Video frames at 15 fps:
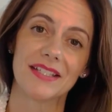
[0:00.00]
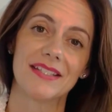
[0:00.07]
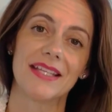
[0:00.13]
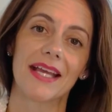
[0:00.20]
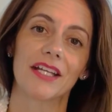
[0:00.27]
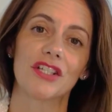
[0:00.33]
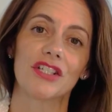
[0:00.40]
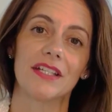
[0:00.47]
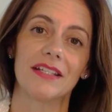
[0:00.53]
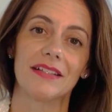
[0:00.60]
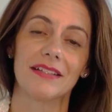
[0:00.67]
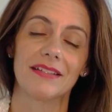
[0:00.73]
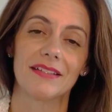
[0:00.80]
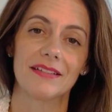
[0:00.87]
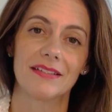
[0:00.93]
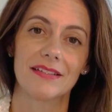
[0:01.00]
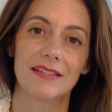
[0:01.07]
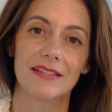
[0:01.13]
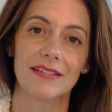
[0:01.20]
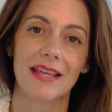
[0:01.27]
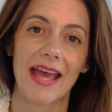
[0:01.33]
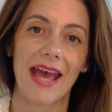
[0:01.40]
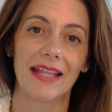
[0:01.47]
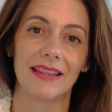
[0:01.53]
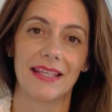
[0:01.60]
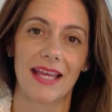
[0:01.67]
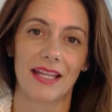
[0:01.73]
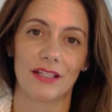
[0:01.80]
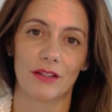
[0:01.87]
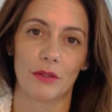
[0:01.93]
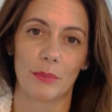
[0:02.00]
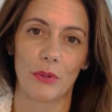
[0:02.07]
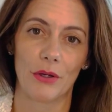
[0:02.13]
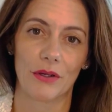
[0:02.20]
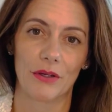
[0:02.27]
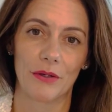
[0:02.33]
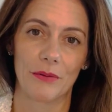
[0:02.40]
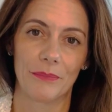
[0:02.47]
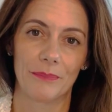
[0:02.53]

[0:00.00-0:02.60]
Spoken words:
section at the end of the book.